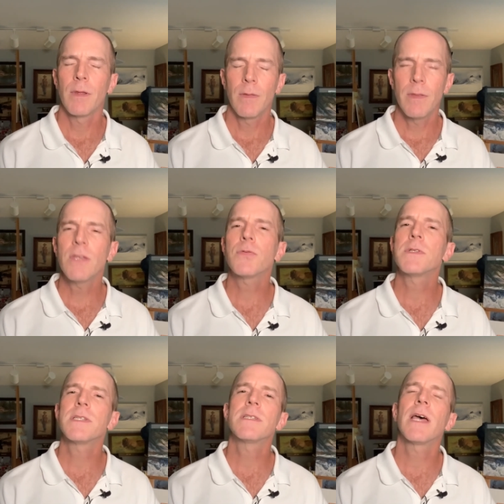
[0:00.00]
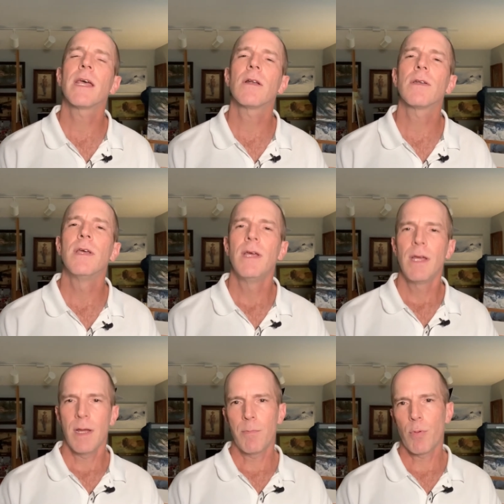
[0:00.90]
This one's entitled
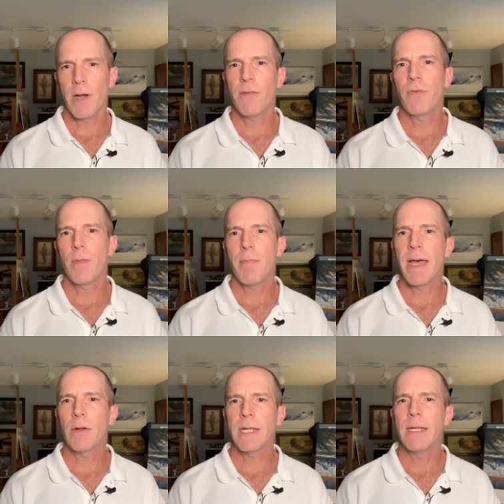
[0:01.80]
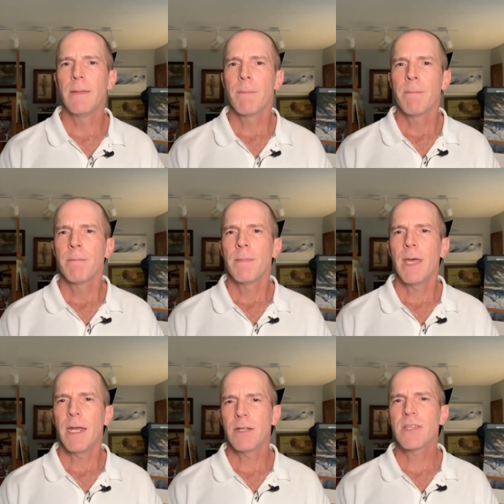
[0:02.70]
A Prayer for the Bounty
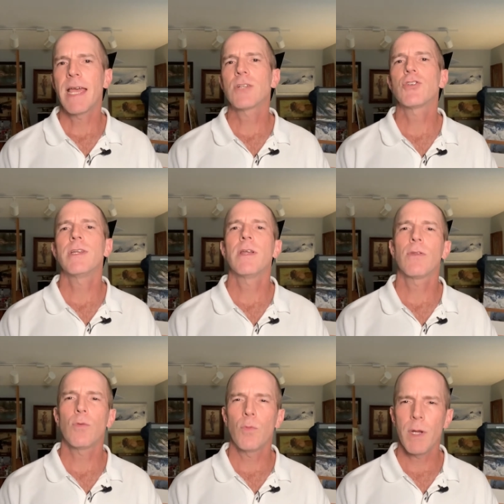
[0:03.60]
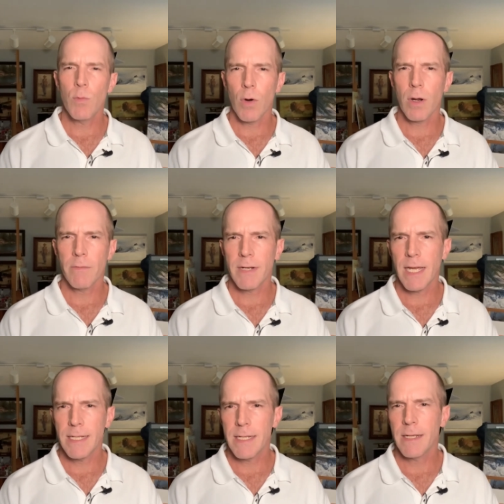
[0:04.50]
and it's actually another rework of an
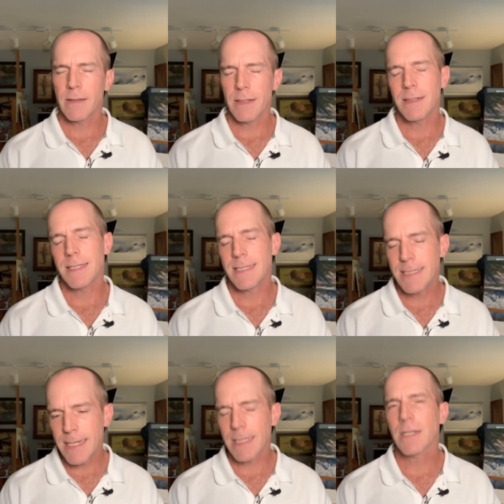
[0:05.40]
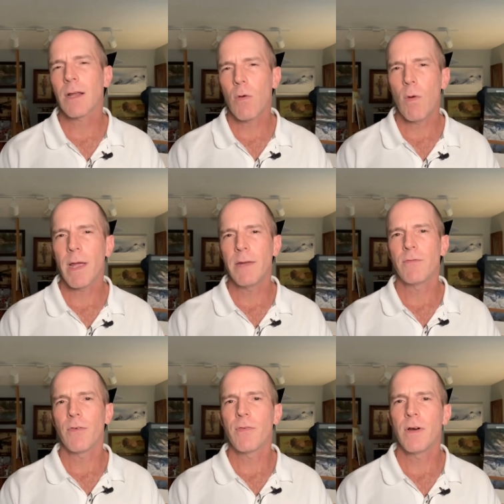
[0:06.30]
idea that didn't
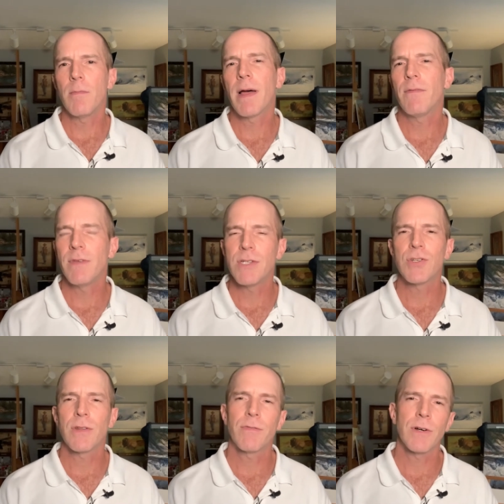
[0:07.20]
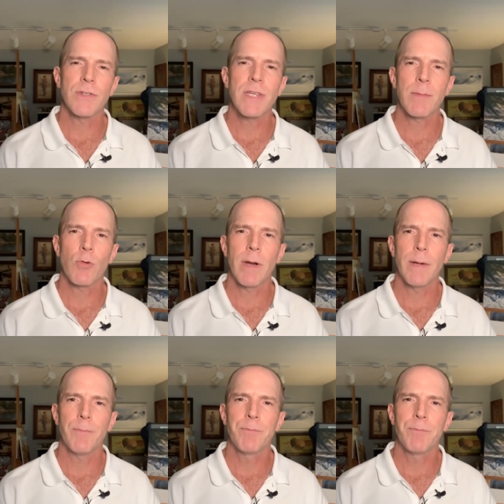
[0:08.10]
quite fulfill my vision the first time around.